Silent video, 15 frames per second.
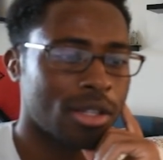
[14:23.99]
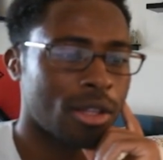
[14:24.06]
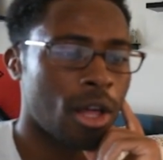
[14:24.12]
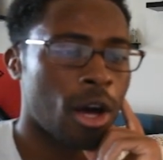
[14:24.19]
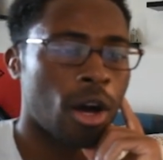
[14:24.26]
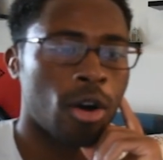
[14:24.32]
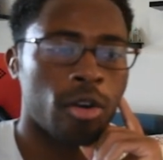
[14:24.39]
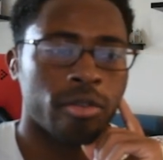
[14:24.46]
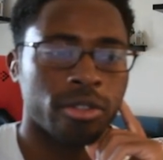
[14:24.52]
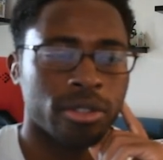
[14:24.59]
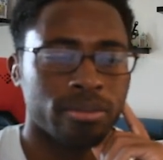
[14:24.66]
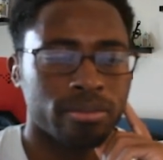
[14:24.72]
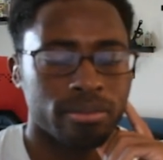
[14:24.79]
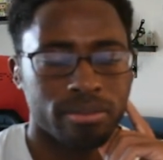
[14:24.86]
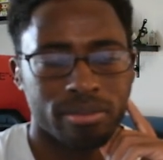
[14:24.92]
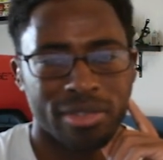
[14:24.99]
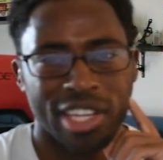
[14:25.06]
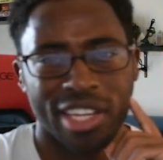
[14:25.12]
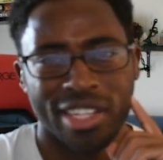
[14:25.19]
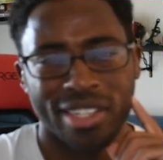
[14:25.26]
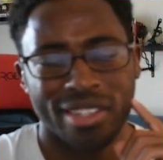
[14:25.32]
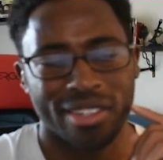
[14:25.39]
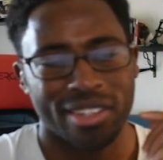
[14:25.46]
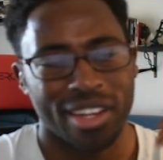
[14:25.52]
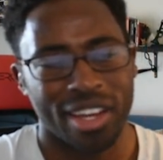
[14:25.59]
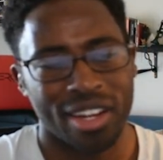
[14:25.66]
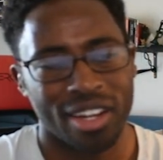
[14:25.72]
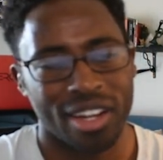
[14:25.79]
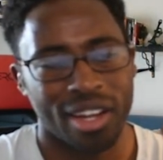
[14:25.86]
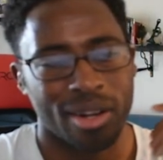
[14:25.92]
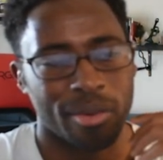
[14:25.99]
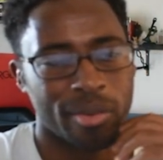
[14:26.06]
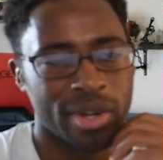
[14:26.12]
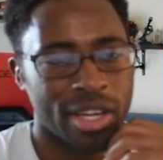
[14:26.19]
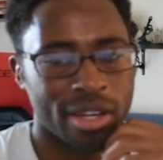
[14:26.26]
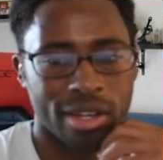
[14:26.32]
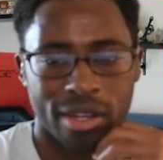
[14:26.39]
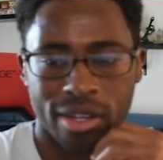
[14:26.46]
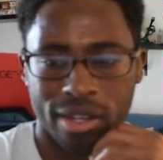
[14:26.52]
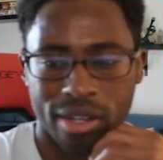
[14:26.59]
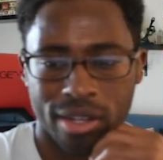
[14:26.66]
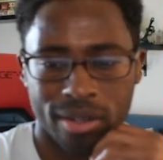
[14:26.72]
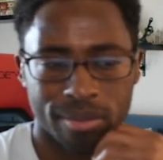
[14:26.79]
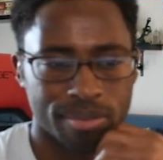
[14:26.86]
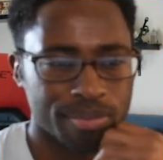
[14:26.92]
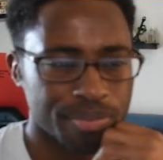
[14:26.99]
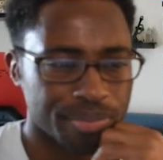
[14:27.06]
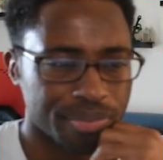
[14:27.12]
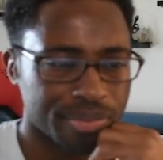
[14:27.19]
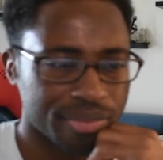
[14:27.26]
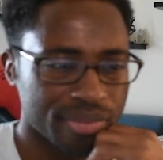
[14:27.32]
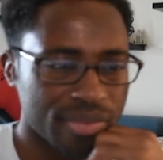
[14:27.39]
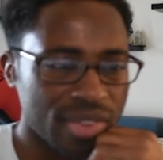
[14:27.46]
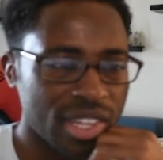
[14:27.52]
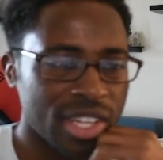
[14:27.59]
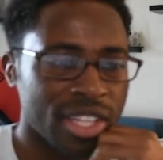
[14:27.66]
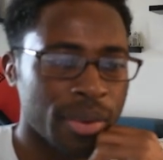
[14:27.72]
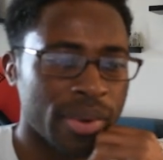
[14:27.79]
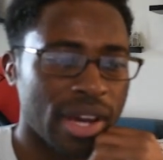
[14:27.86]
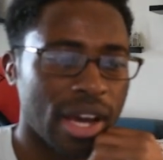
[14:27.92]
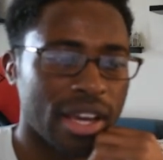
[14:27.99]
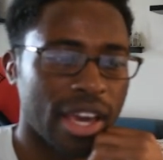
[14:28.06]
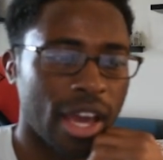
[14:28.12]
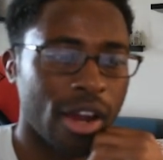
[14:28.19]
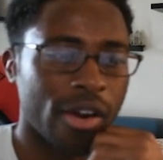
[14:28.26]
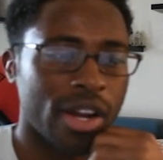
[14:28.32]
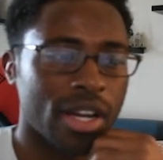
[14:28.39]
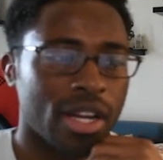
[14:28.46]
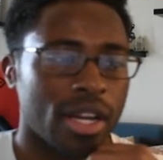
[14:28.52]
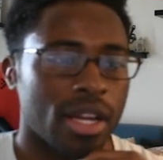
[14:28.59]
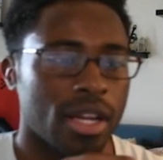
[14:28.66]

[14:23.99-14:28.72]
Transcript: Law over Kid any day of the week. And then we got Carrot.